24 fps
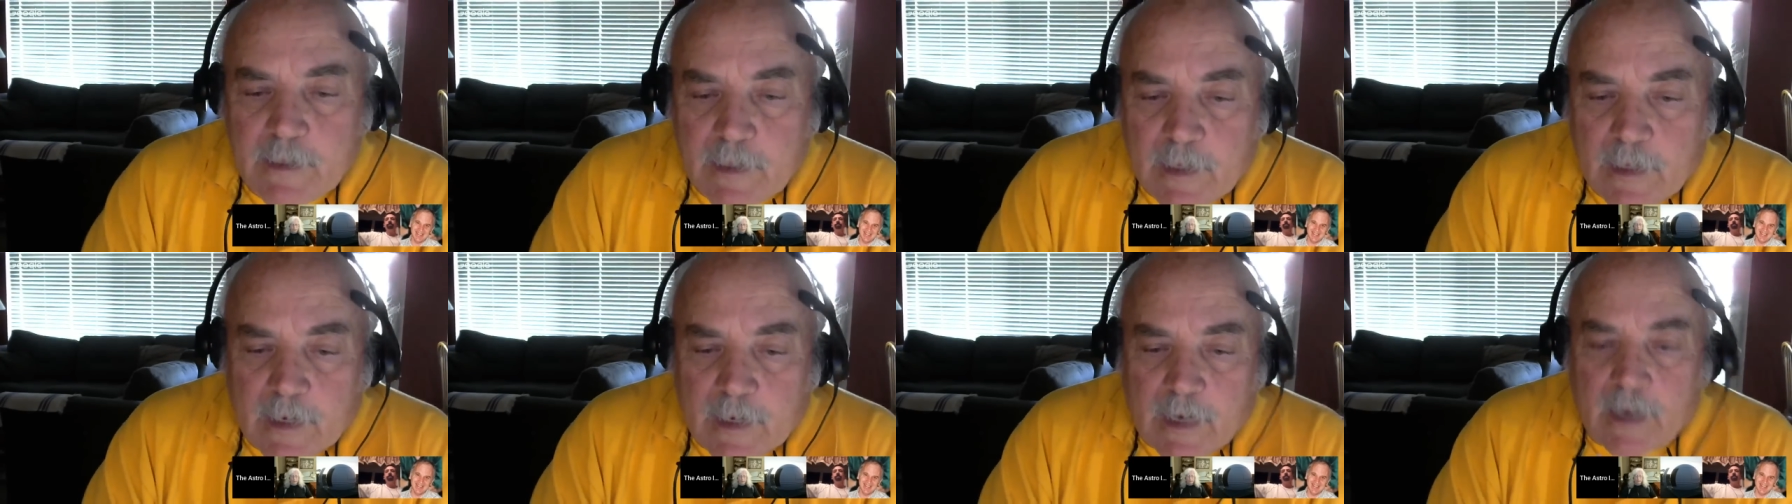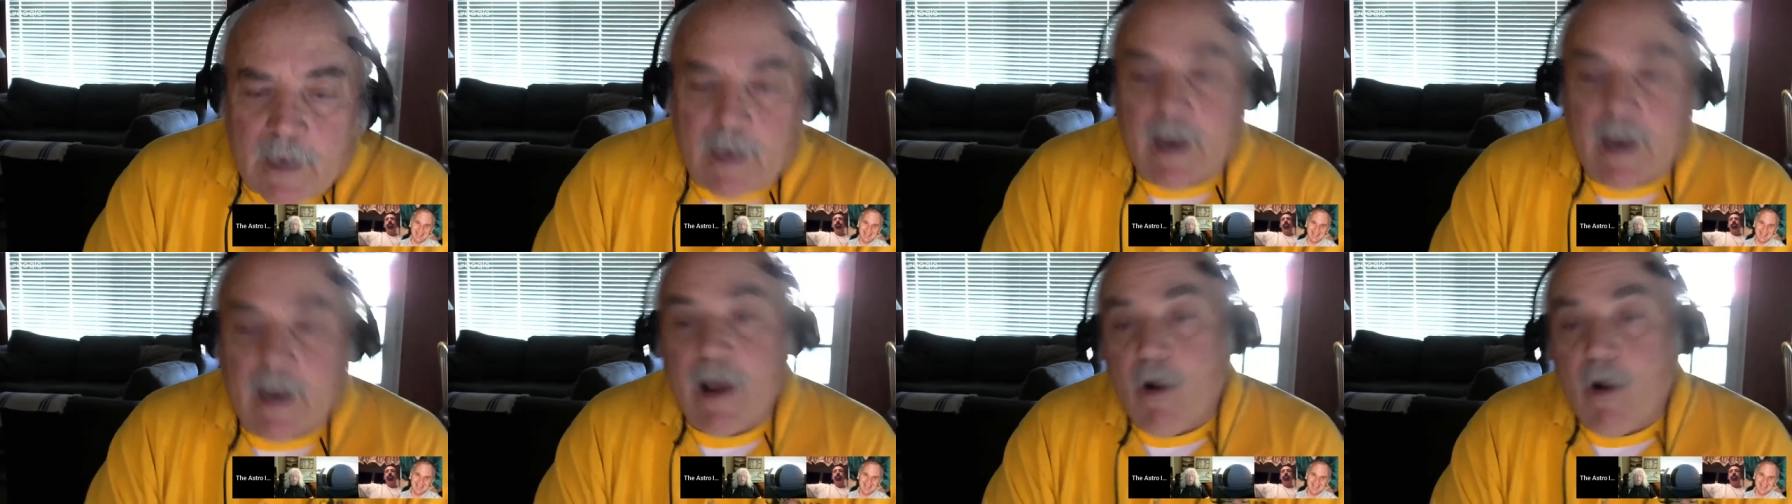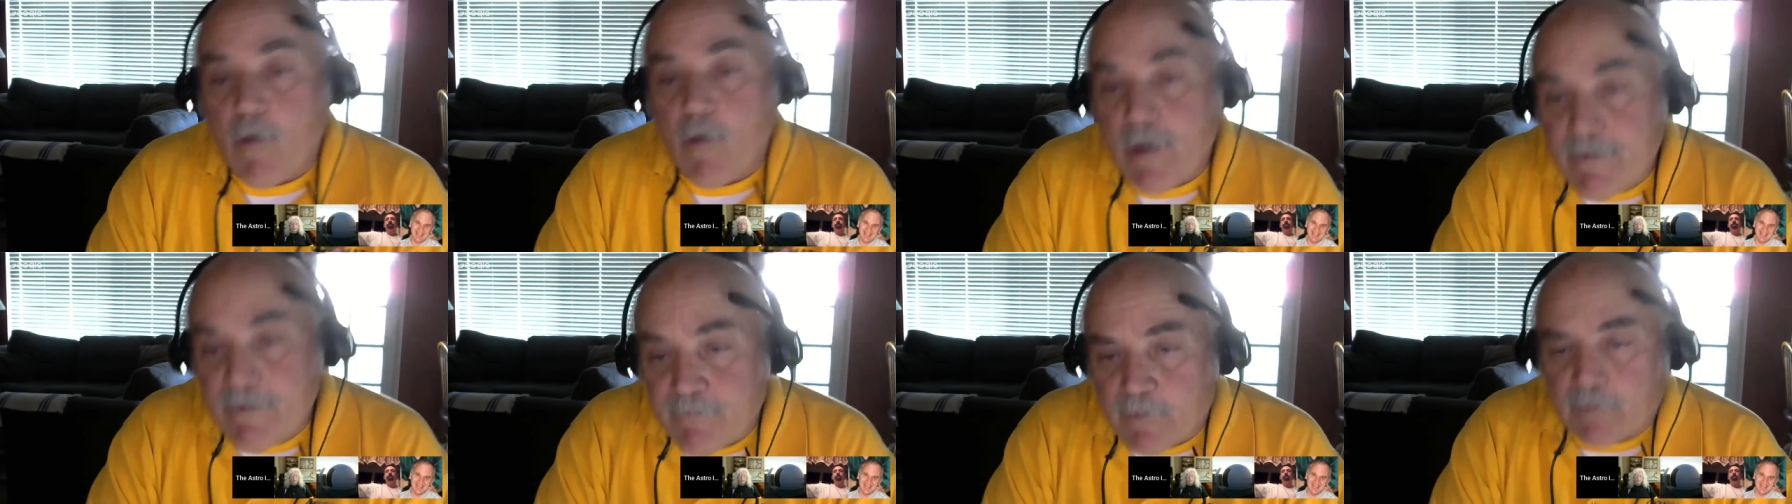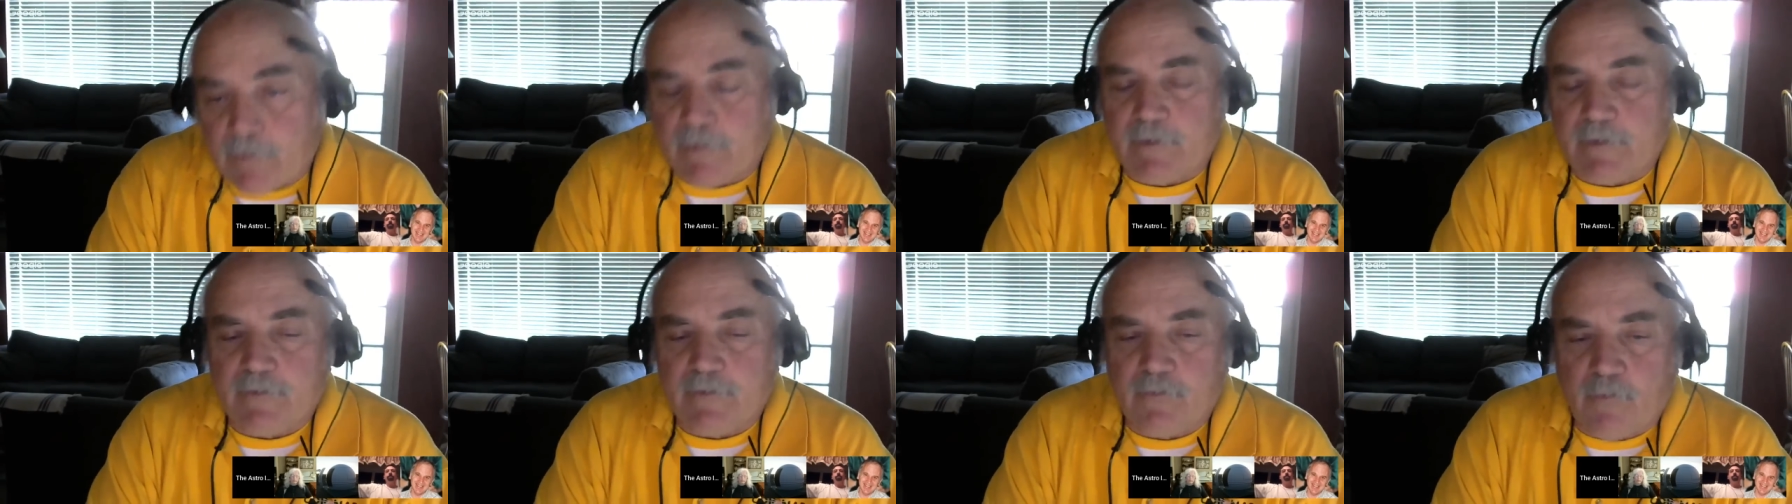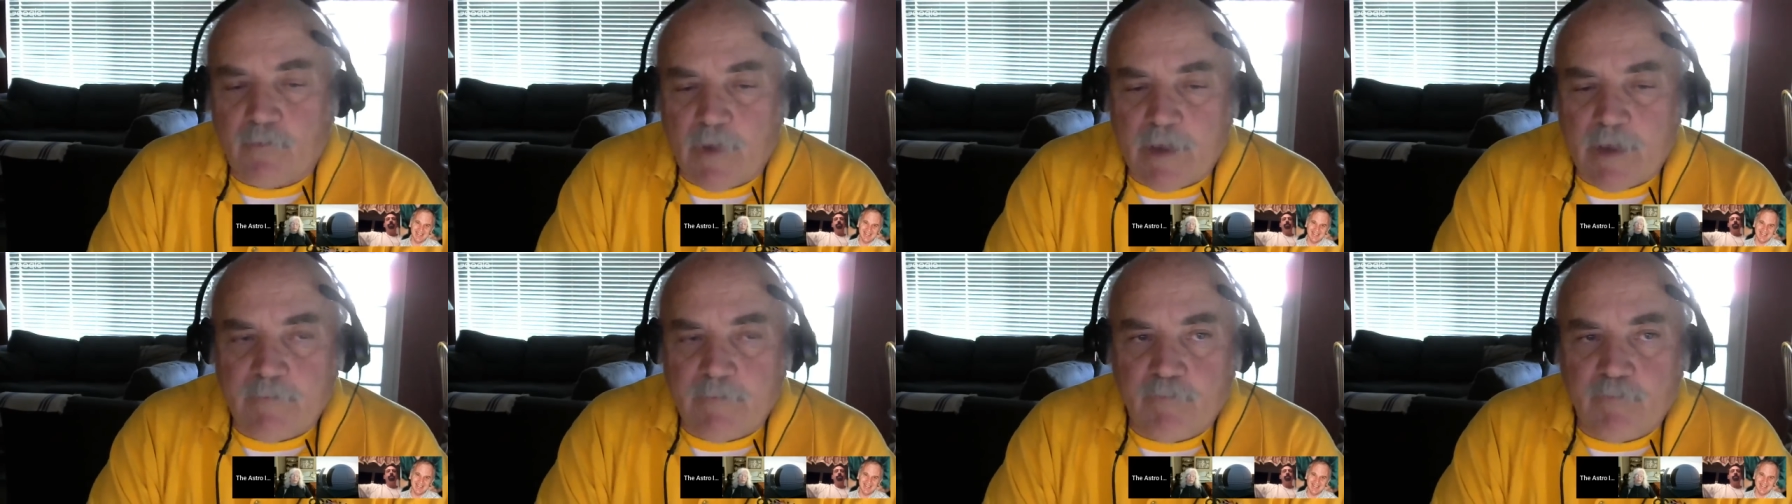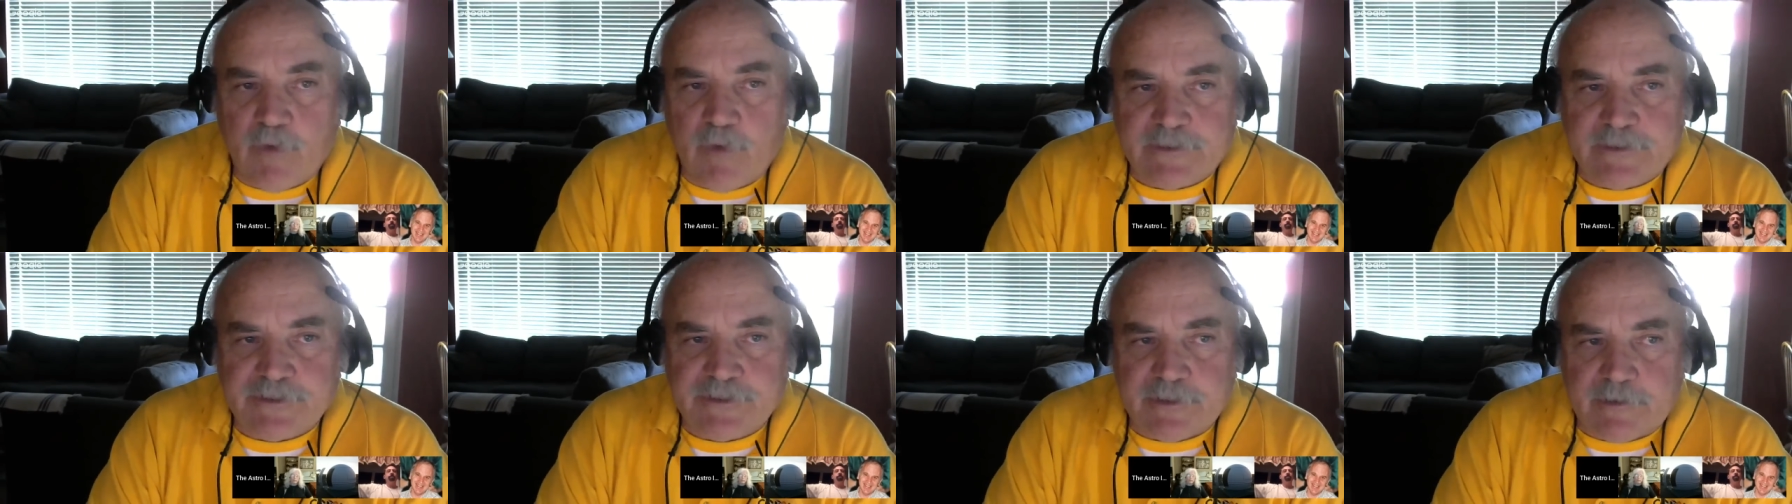Uh, however, Ron
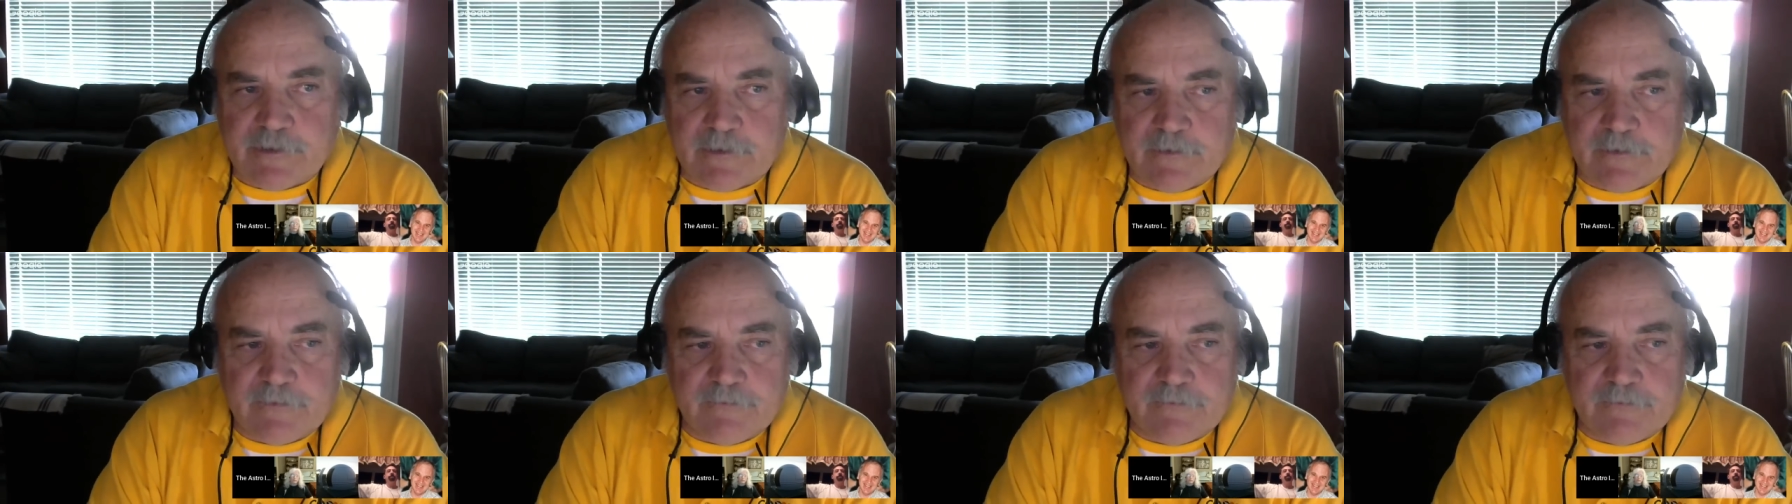Brecher